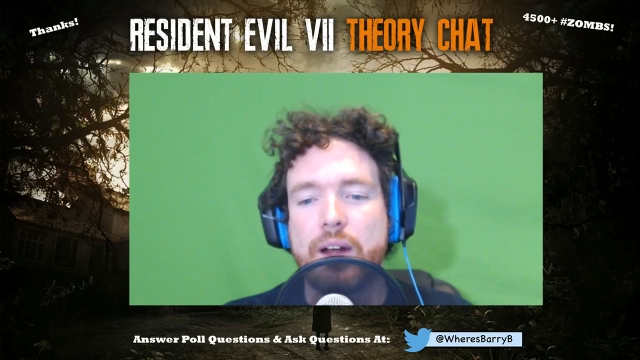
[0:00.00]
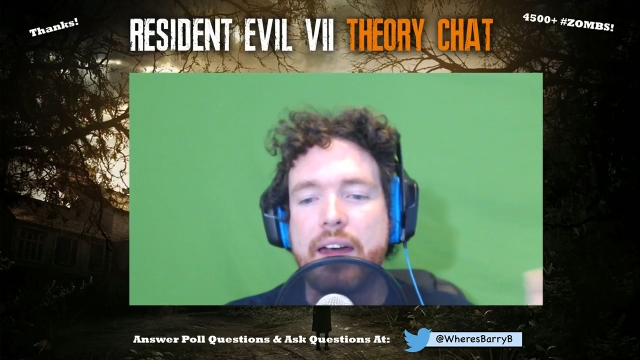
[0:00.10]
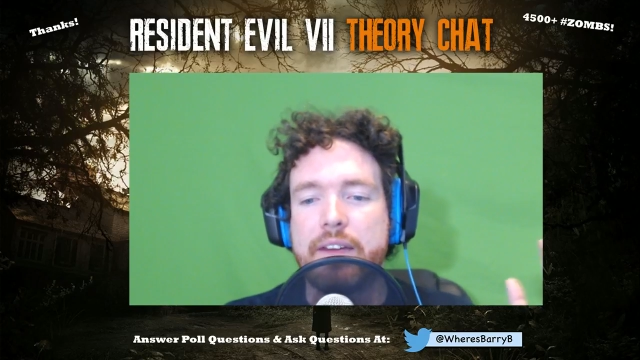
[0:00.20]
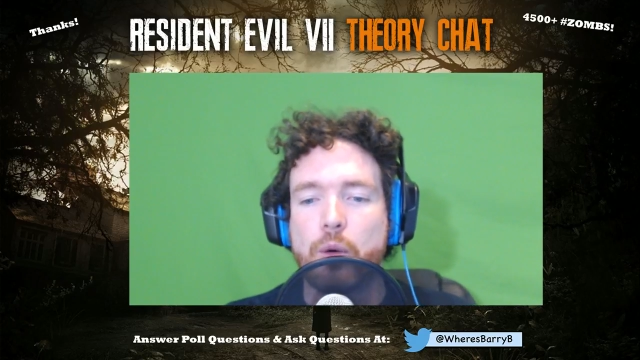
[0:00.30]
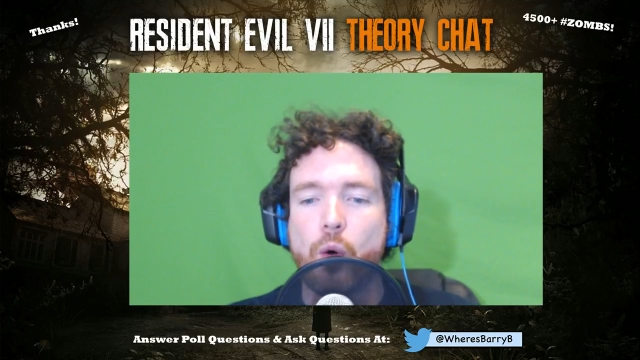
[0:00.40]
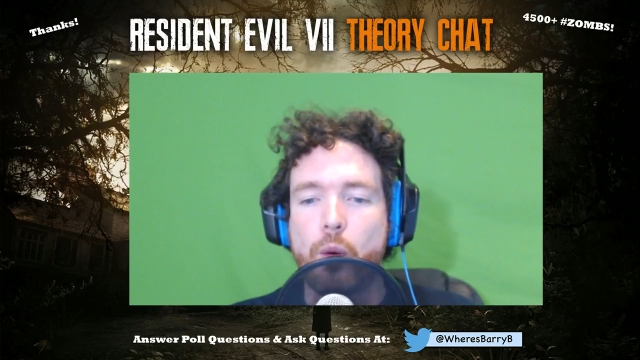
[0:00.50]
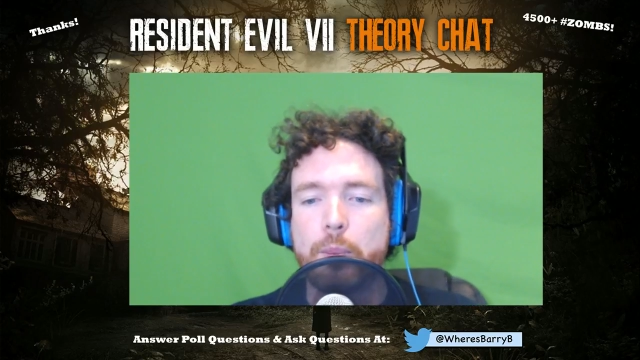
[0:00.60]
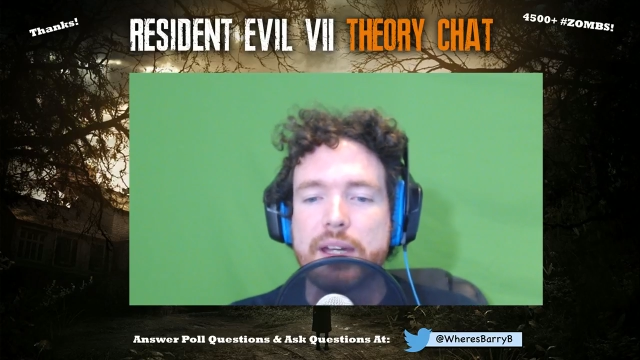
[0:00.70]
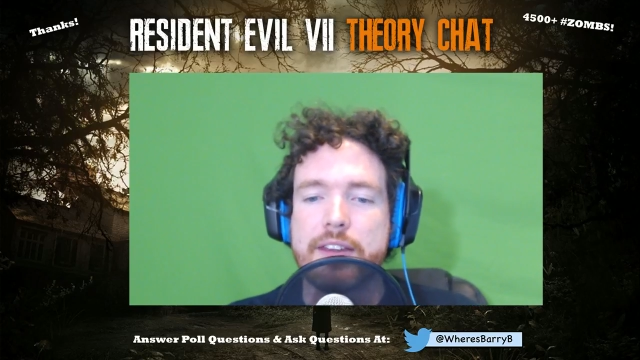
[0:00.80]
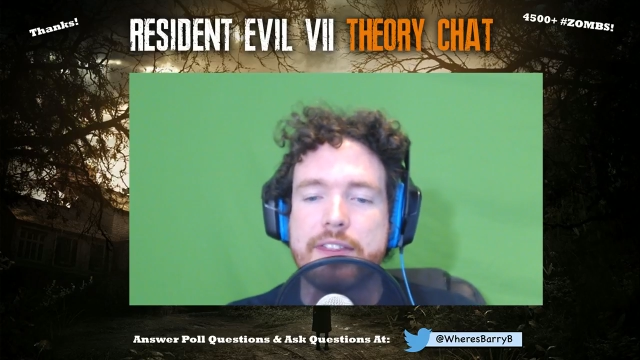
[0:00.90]
and there
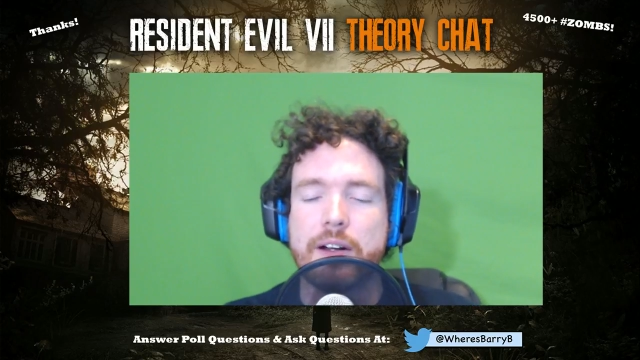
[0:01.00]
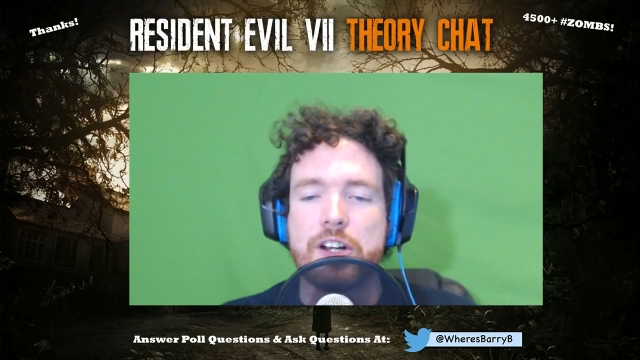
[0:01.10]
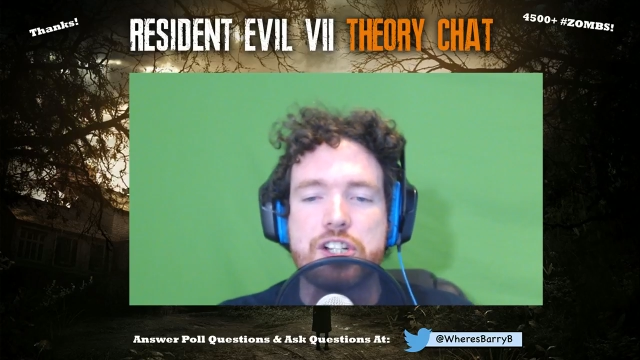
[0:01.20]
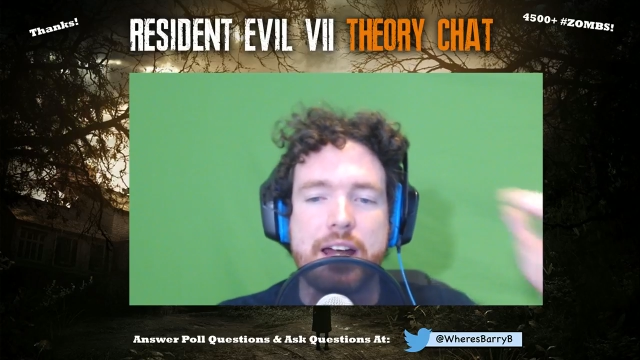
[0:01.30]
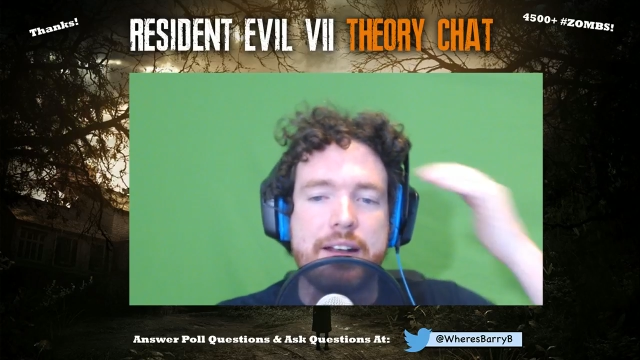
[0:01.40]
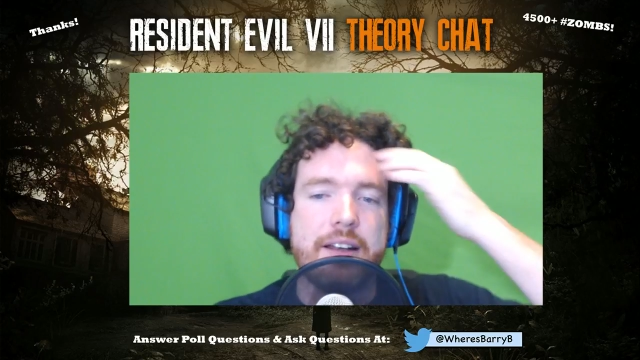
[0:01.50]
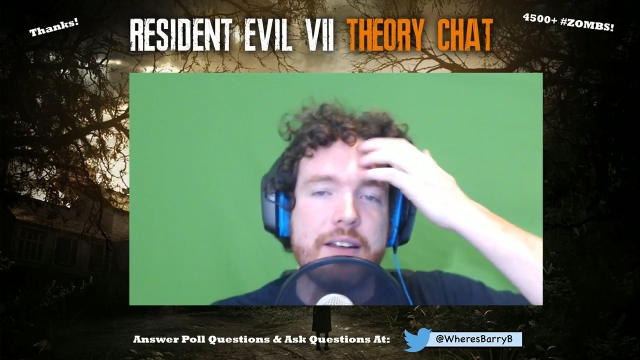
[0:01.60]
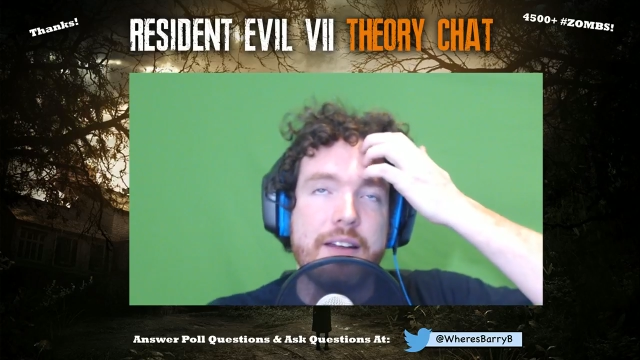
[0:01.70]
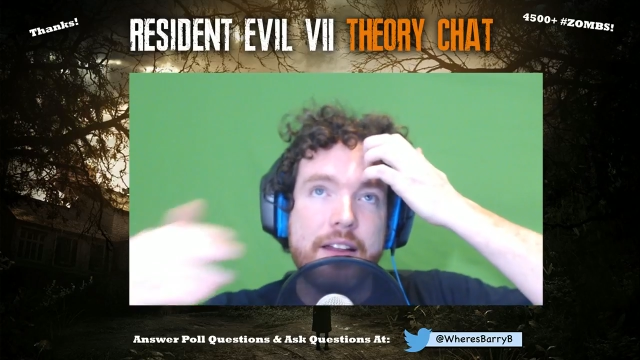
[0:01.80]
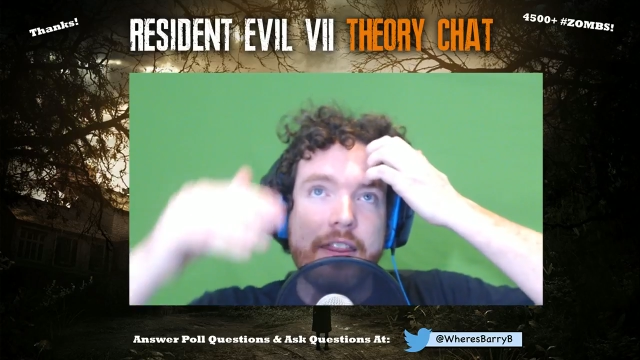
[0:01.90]
won't be a Theory Chat
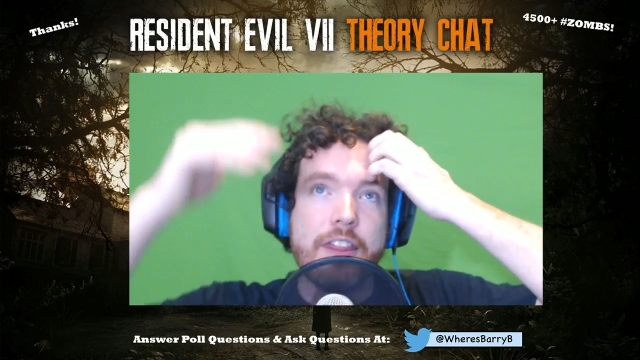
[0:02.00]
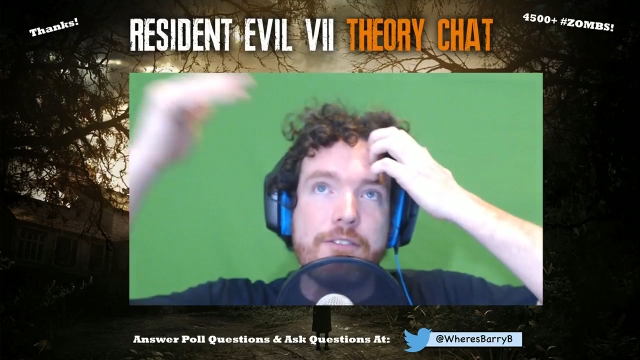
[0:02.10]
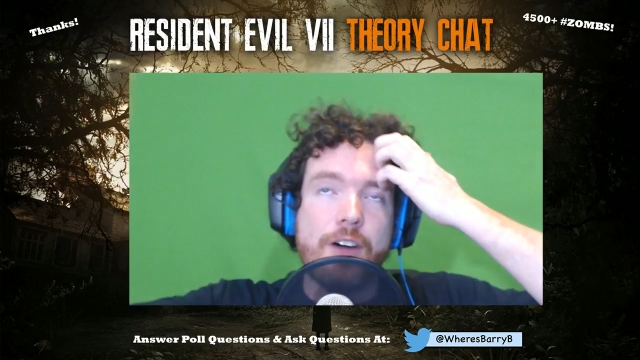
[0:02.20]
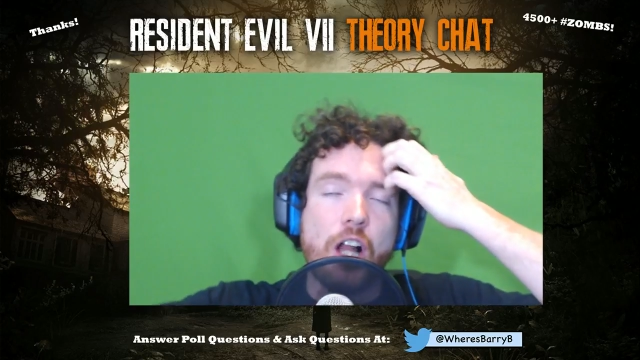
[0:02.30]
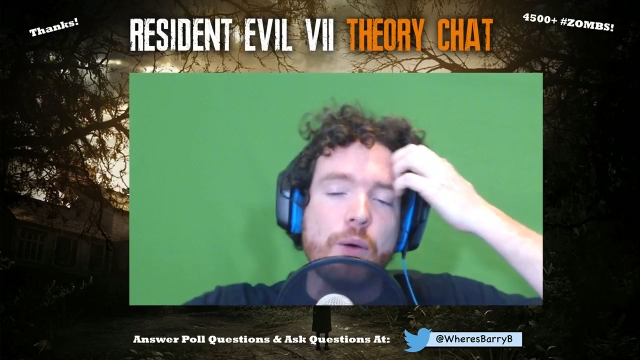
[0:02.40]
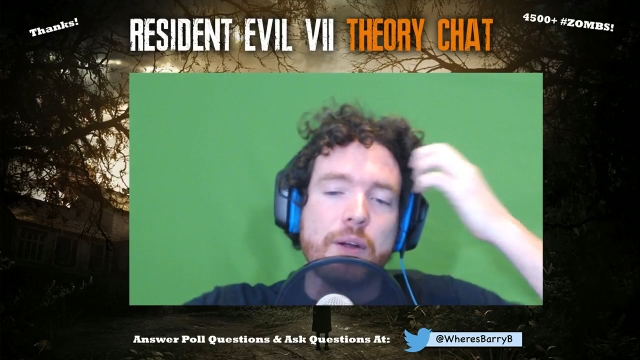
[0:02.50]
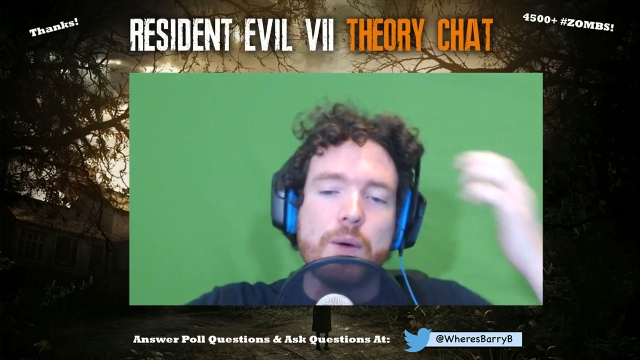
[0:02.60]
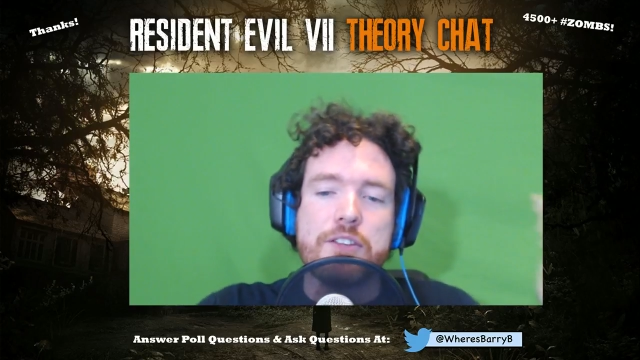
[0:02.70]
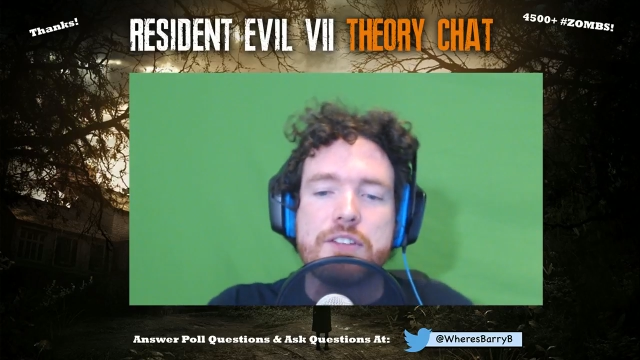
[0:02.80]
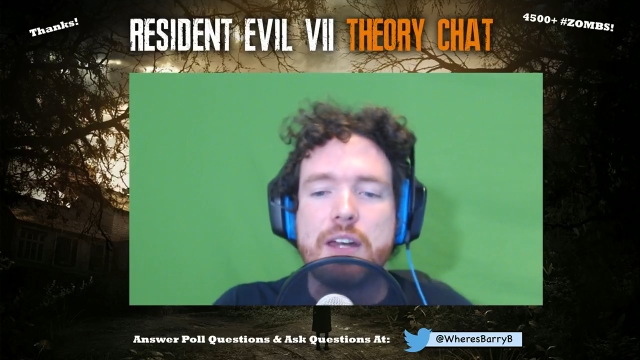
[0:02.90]
the following
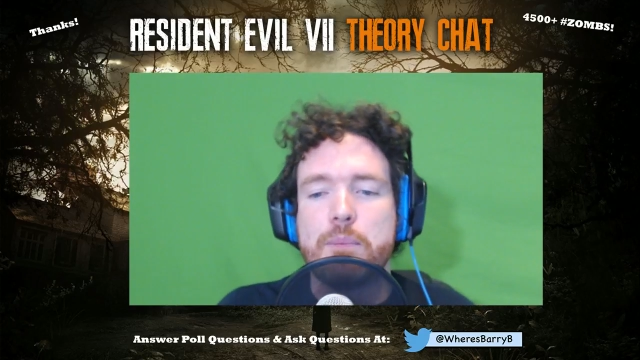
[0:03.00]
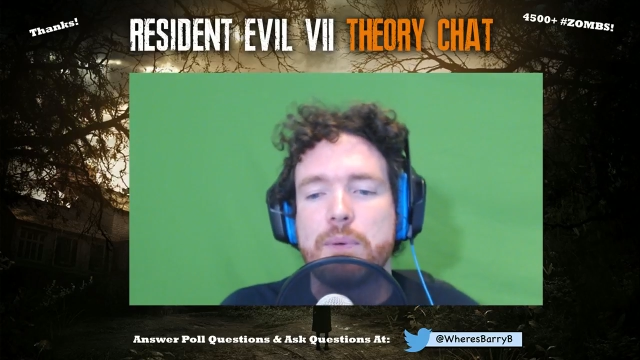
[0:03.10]
Wednesday,